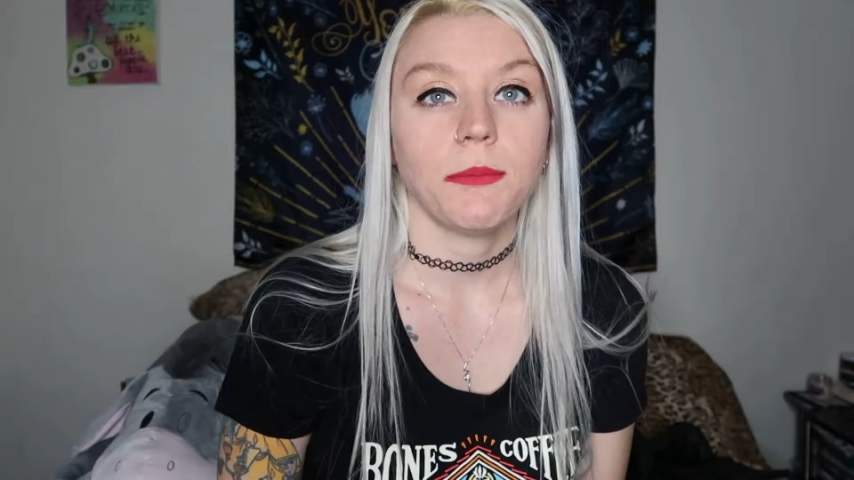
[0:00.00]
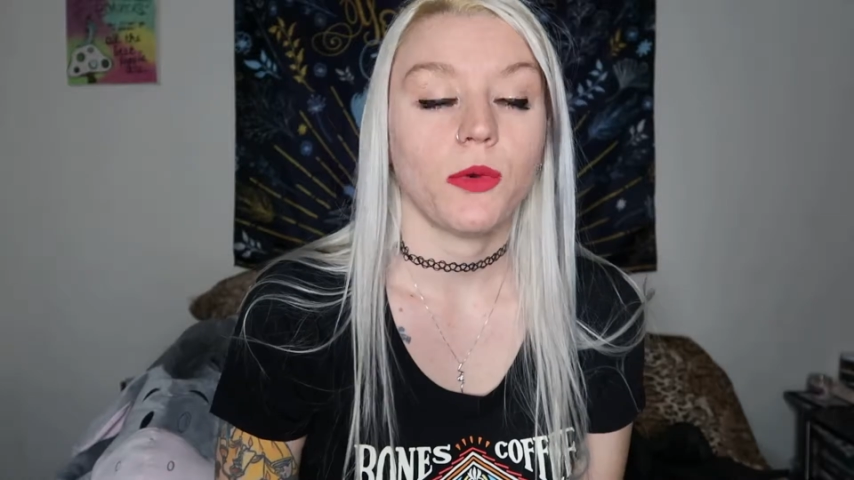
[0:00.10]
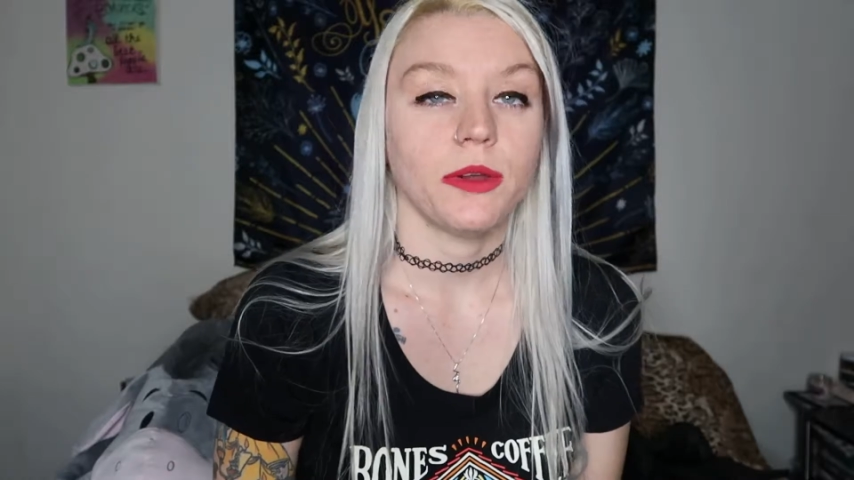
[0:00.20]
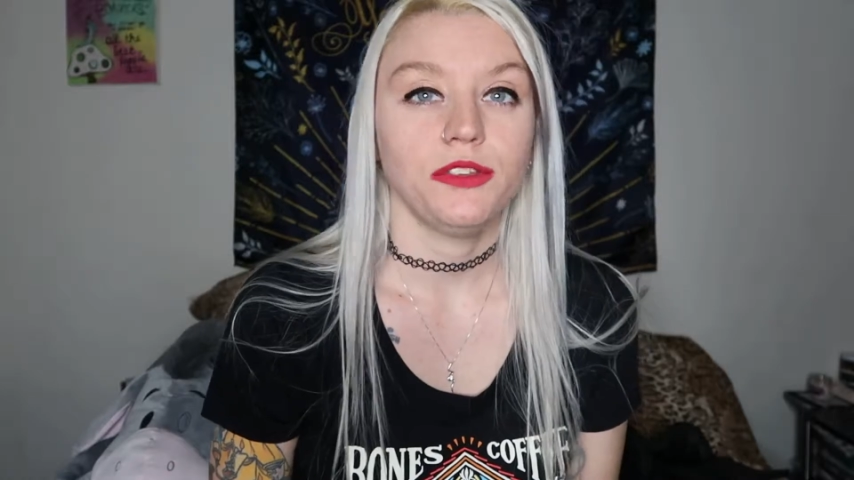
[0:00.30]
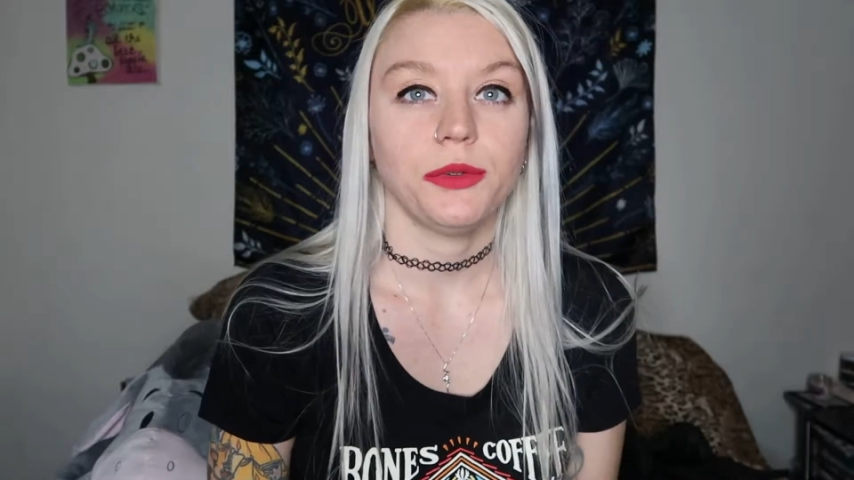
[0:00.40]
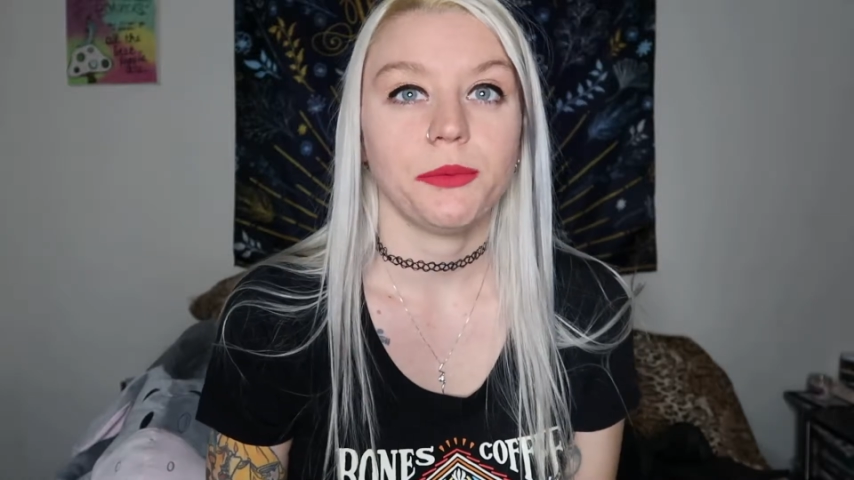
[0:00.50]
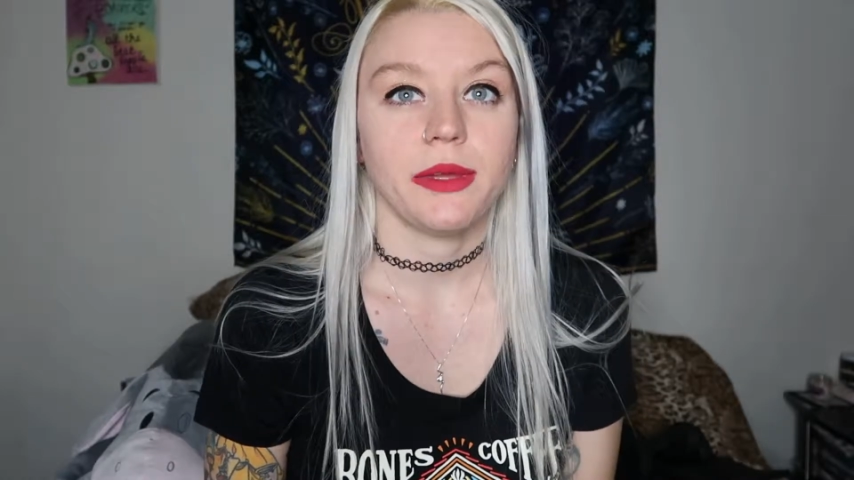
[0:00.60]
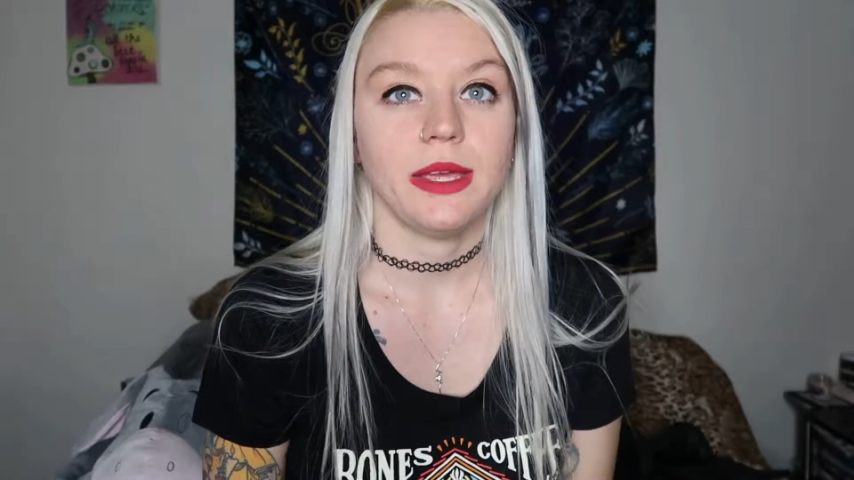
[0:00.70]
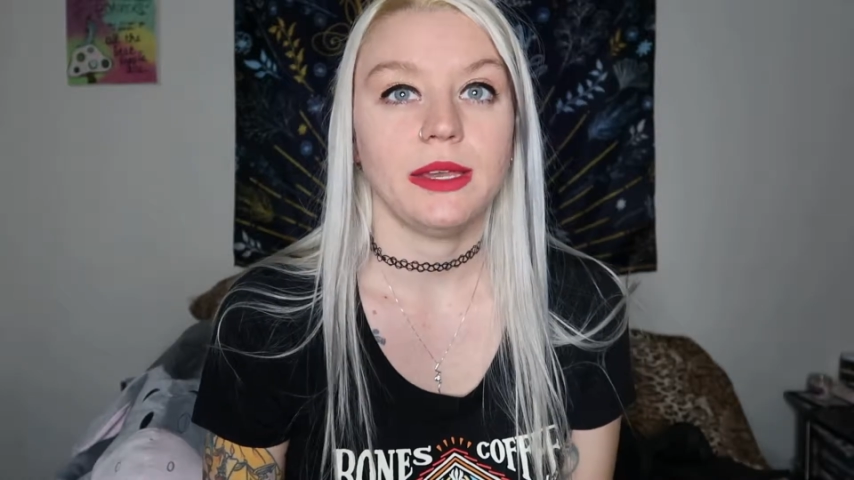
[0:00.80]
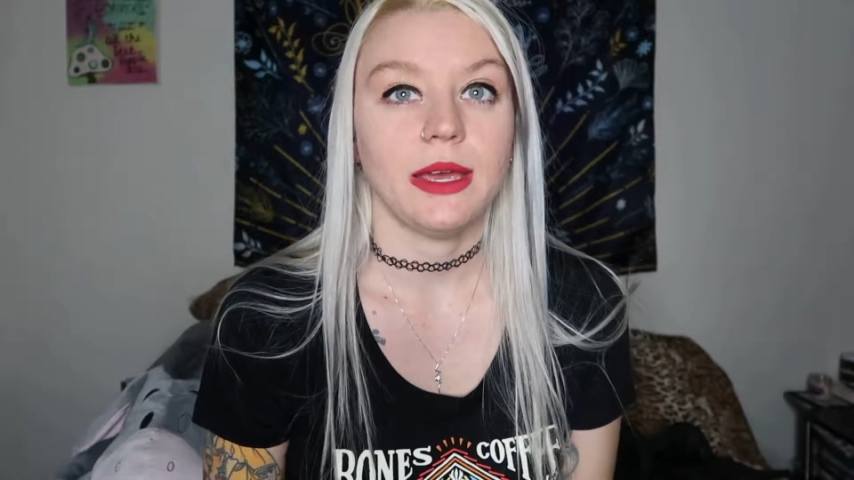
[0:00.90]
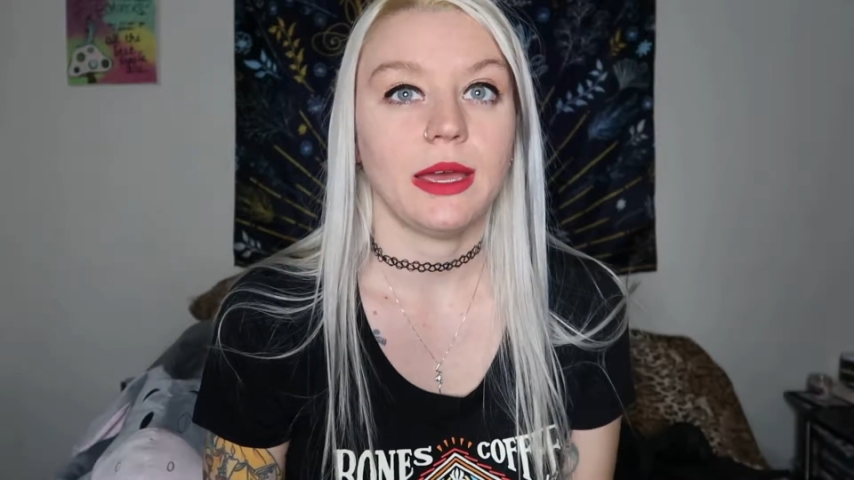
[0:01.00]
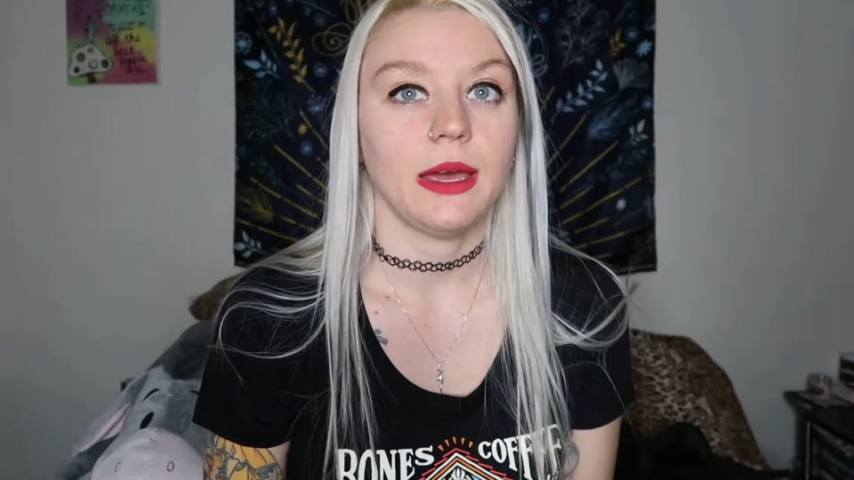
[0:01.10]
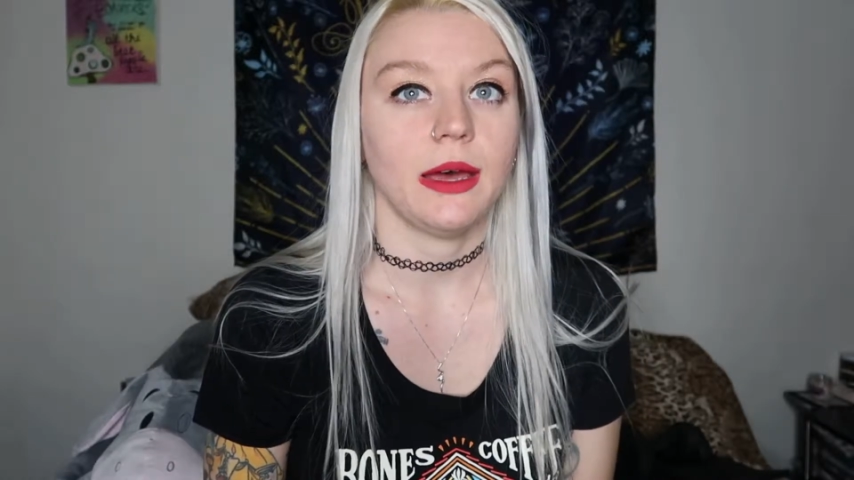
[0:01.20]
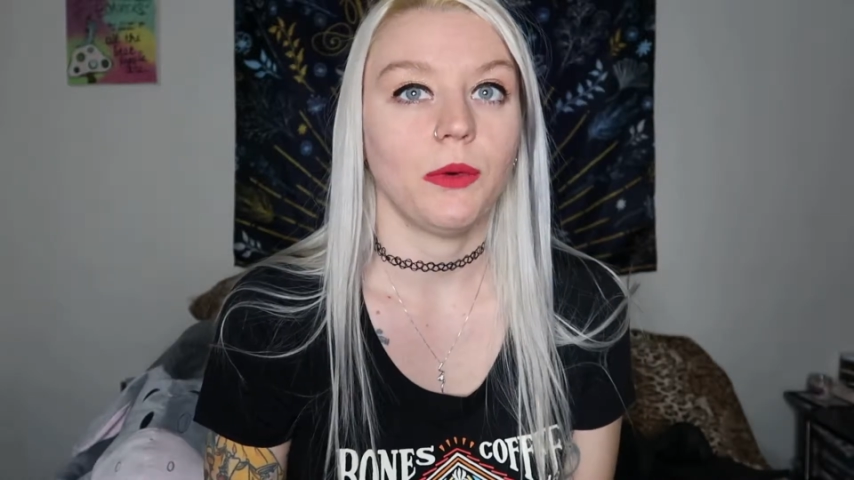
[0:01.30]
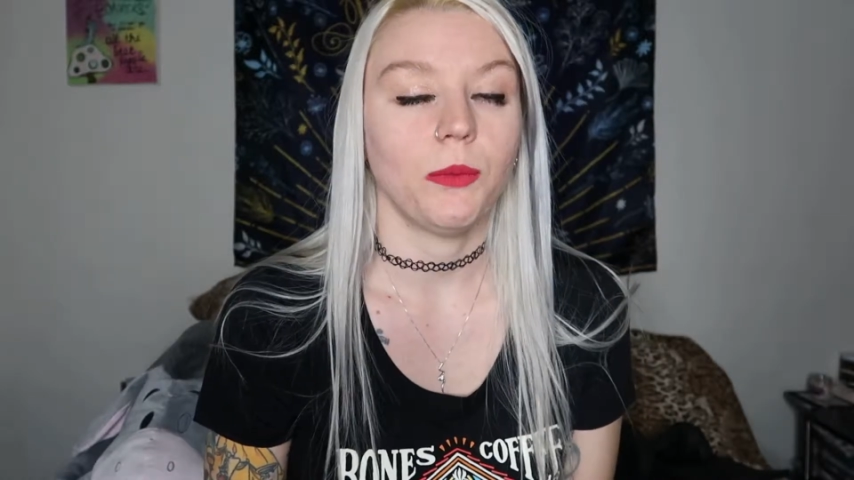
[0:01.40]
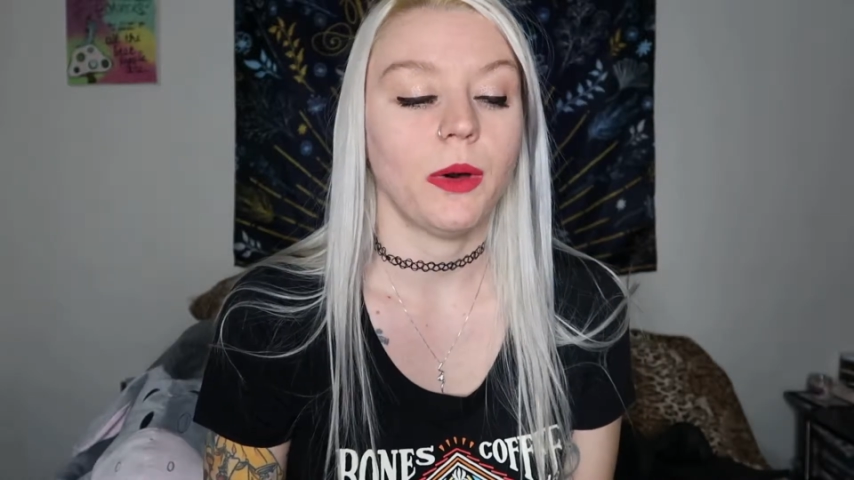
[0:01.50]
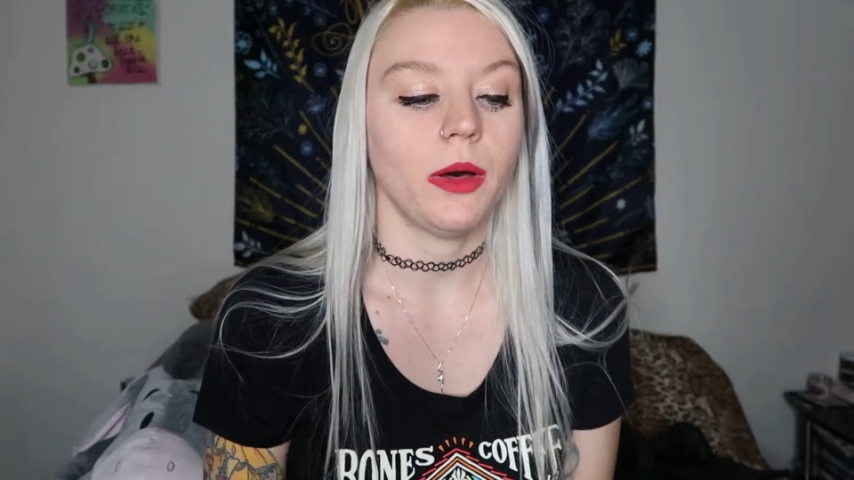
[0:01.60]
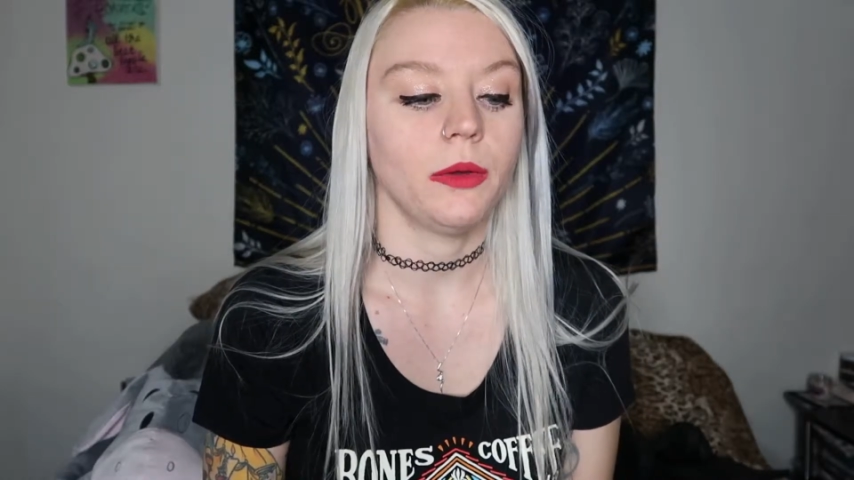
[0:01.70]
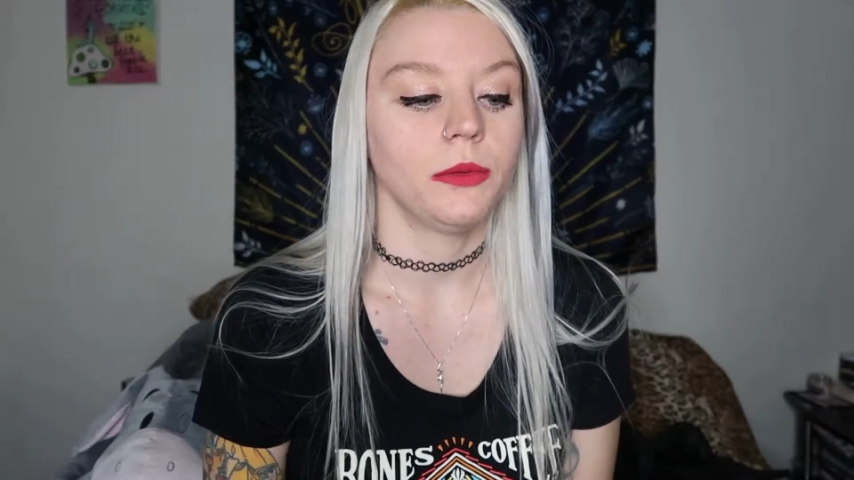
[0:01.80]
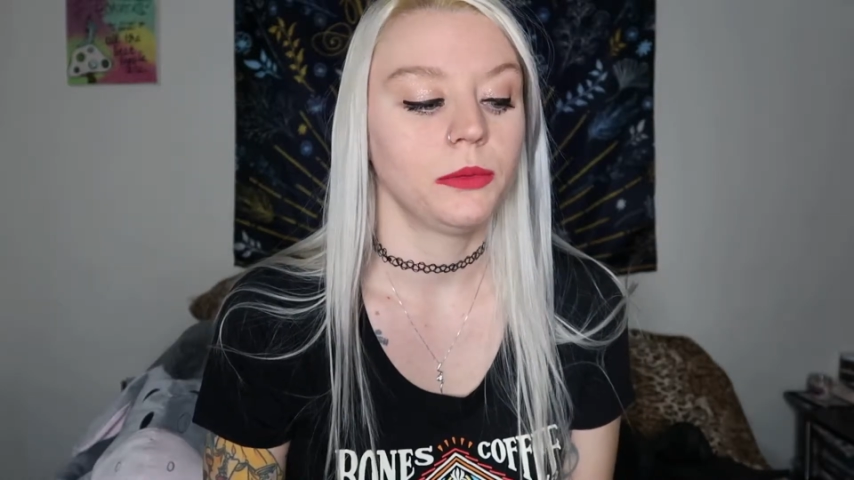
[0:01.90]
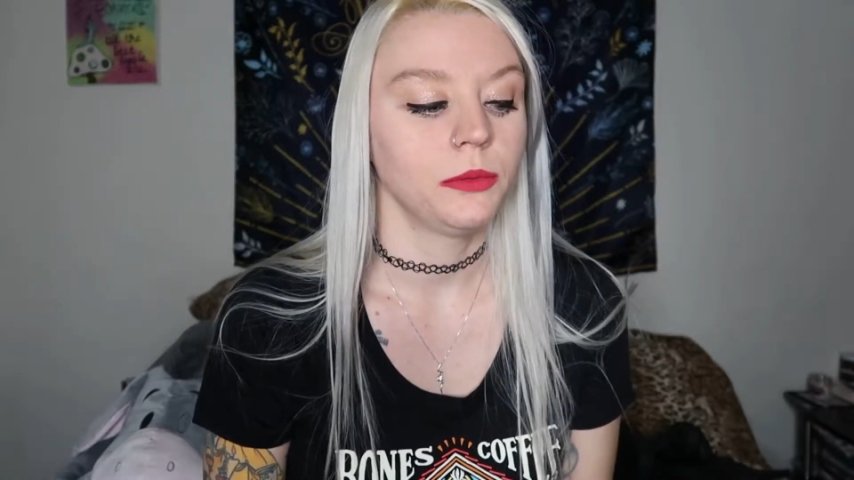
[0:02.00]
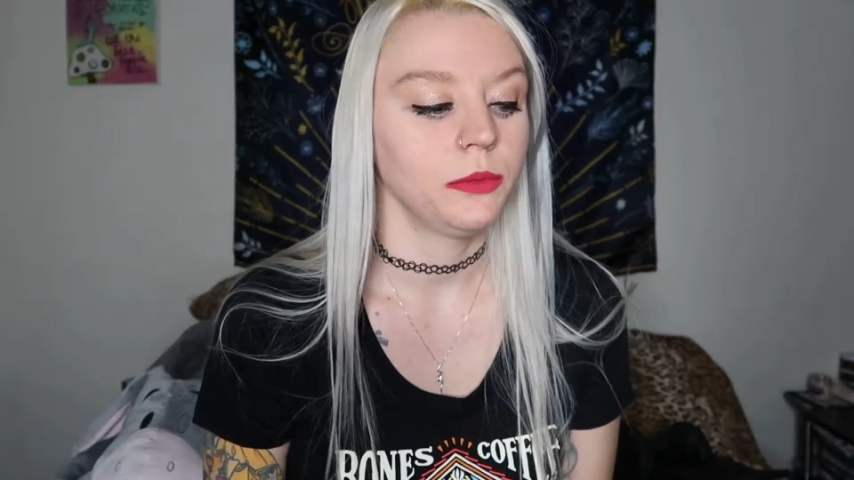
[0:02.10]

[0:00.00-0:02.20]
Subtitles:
I'm going to read, well,